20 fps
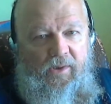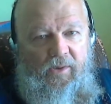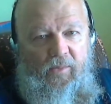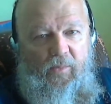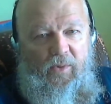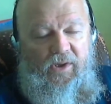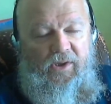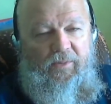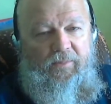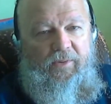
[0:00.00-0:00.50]

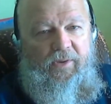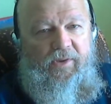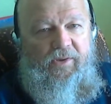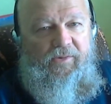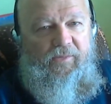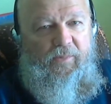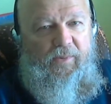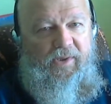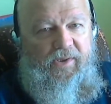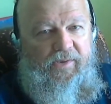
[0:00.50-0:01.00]
Welcome to
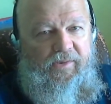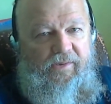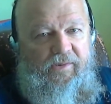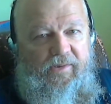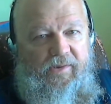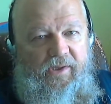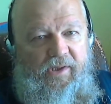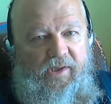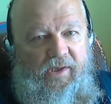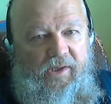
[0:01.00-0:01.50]
this
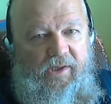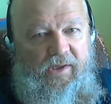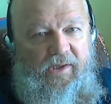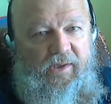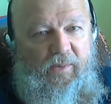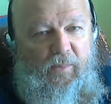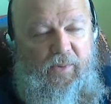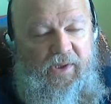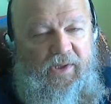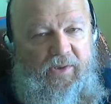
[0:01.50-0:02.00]
week's
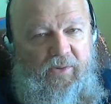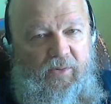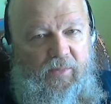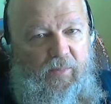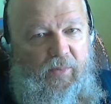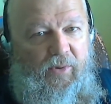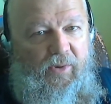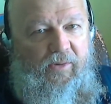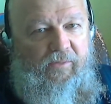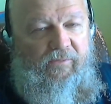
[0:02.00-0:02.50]
TDD Weekly
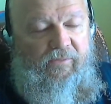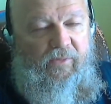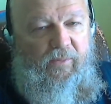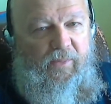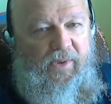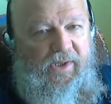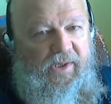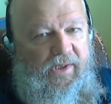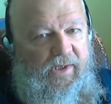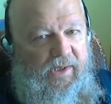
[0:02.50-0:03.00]
Report for the
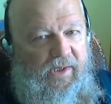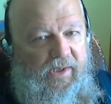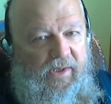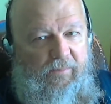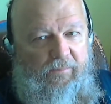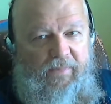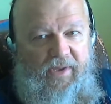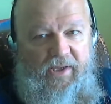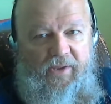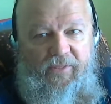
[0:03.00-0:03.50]
week
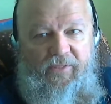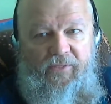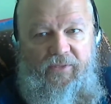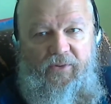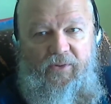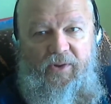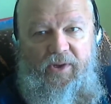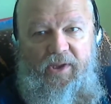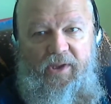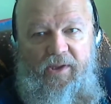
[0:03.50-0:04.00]
ending May
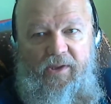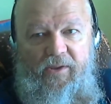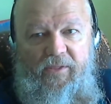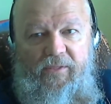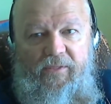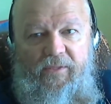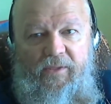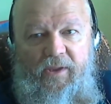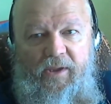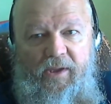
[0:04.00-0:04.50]

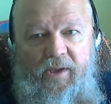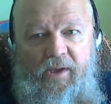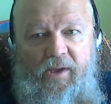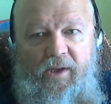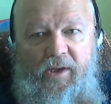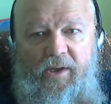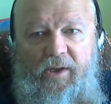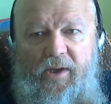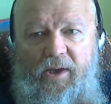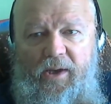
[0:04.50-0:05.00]
30th.
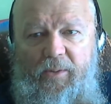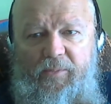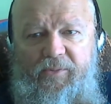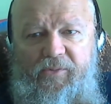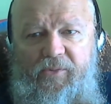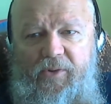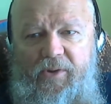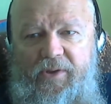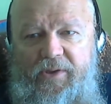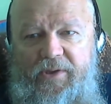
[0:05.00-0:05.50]
I was
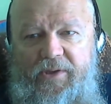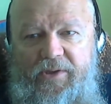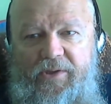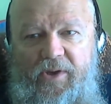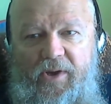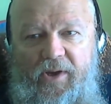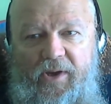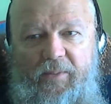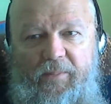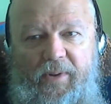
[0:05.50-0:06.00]
going to
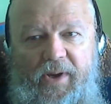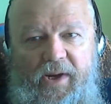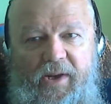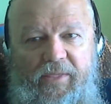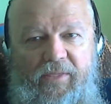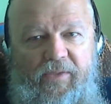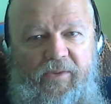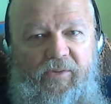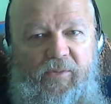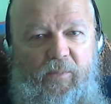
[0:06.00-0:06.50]
talk about
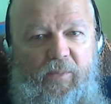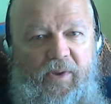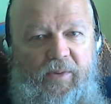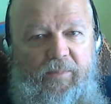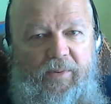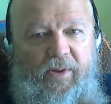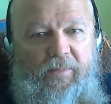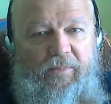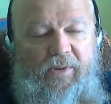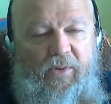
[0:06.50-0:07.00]
it this week,
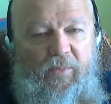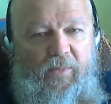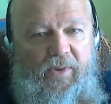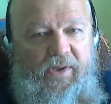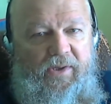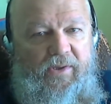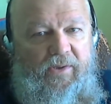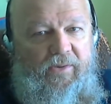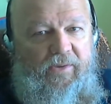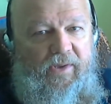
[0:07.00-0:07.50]
but I'm going to
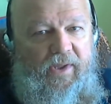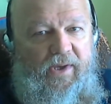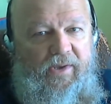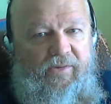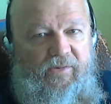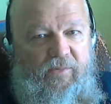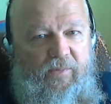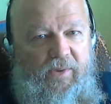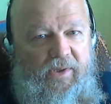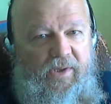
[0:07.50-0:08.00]
wait till
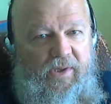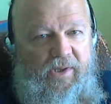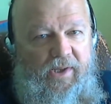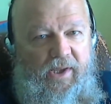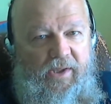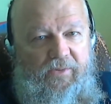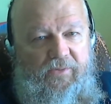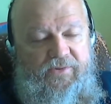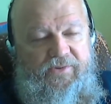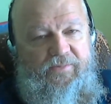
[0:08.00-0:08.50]
next week and
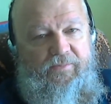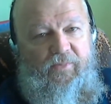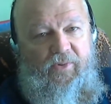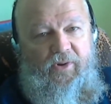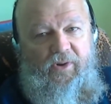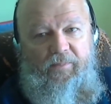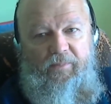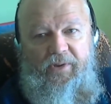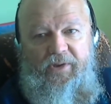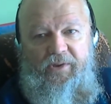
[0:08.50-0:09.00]
gather some
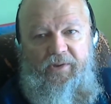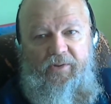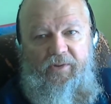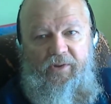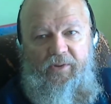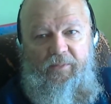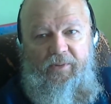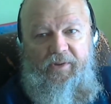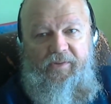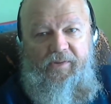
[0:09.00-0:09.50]
more
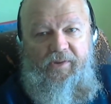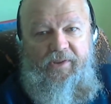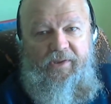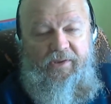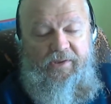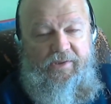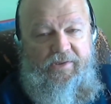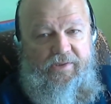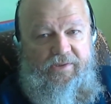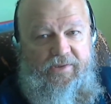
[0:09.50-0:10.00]
material because I
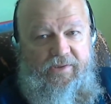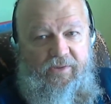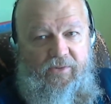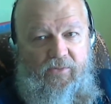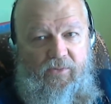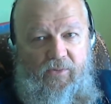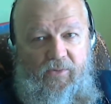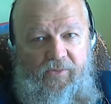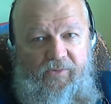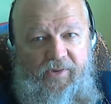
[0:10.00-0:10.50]
think this is a
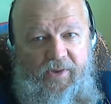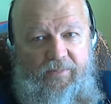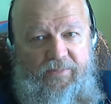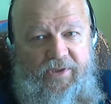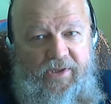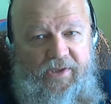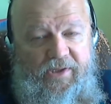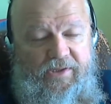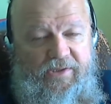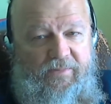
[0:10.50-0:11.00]
cool
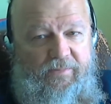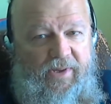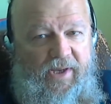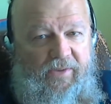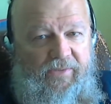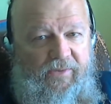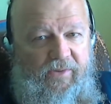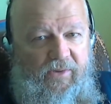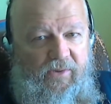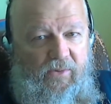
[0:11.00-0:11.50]
subject. It's
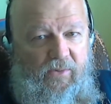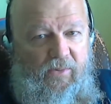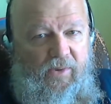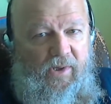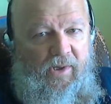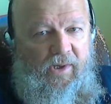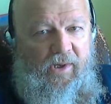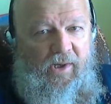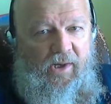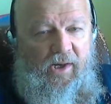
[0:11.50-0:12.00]
about the new
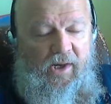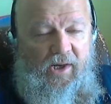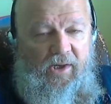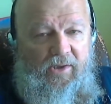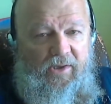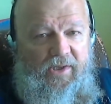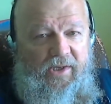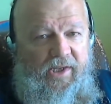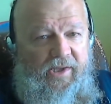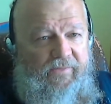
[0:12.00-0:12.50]

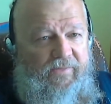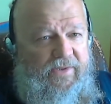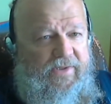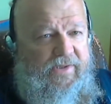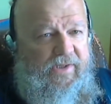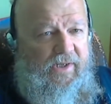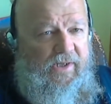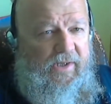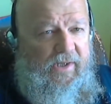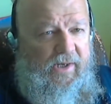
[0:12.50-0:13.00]
Harley
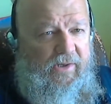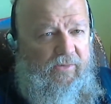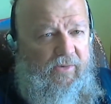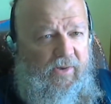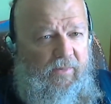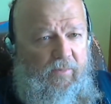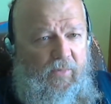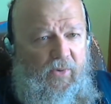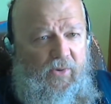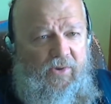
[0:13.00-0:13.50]
Davidson
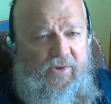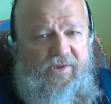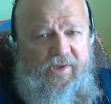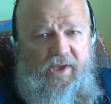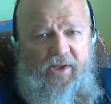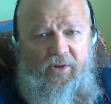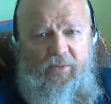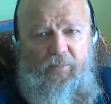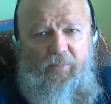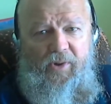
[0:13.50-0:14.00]
electric
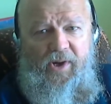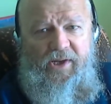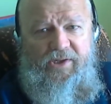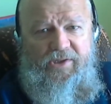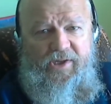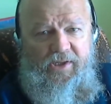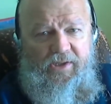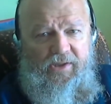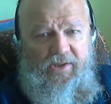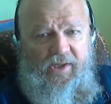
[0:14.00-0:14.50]
motorcycle
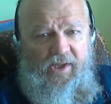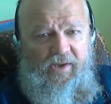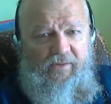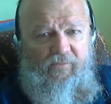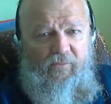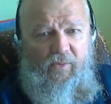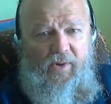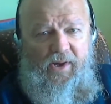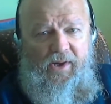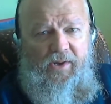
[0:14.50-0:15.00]
project
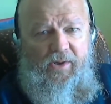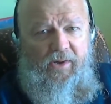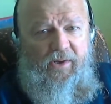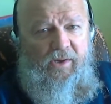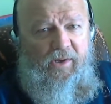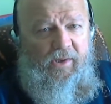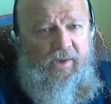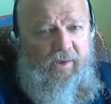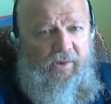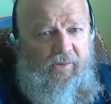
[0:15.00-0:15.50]
Livewire,
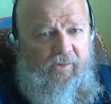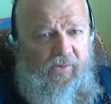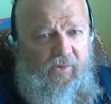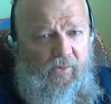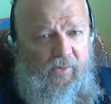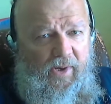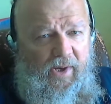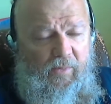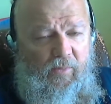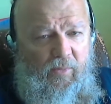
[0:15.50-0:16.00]

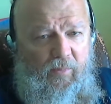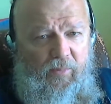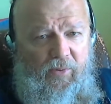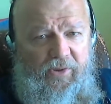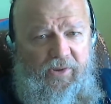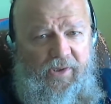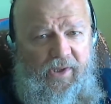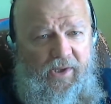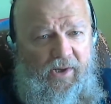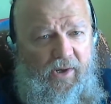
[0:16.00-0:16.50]
so I will
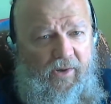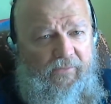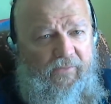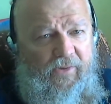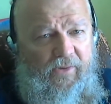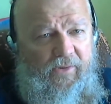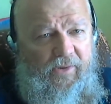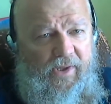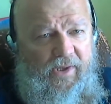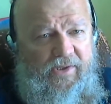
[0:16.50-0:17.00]
put that off
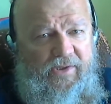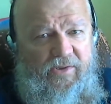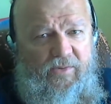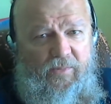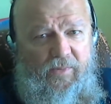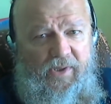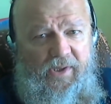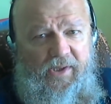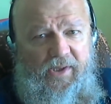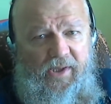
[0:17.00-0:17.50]
till next
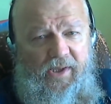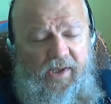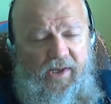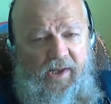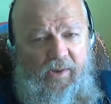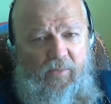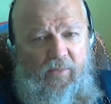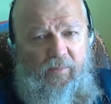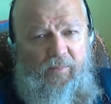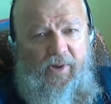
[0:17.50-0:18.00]
week and
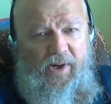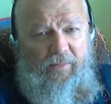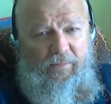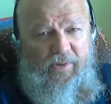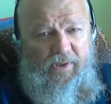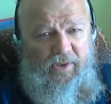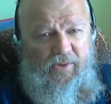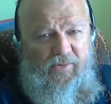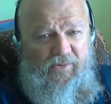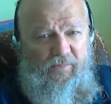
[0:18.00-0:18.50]
I will
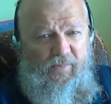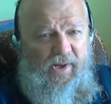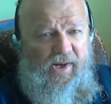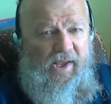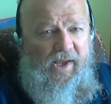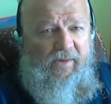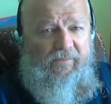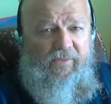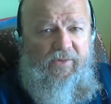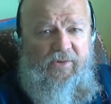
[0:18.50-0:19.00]
probably use about
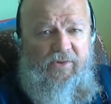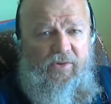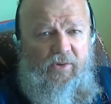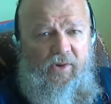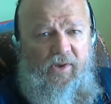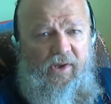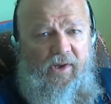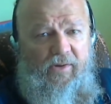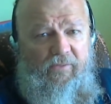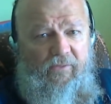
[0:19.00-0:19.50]
half the show
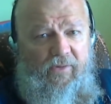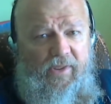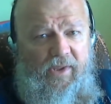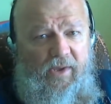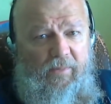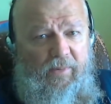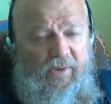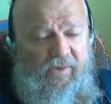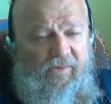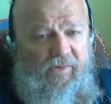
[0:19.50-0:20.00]
to cover
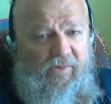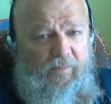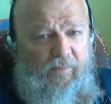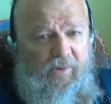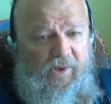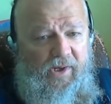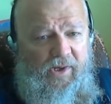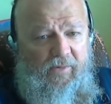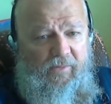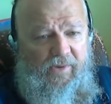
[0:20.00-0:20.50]
that because it's a
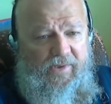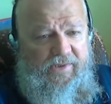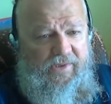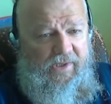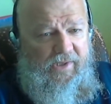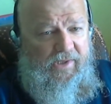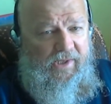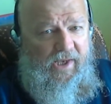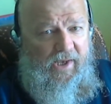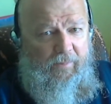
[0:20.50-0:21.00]
pretty
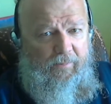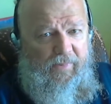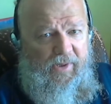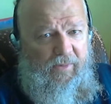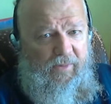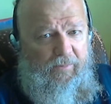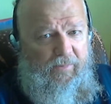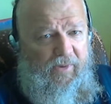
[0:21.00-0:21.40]
interesting topic.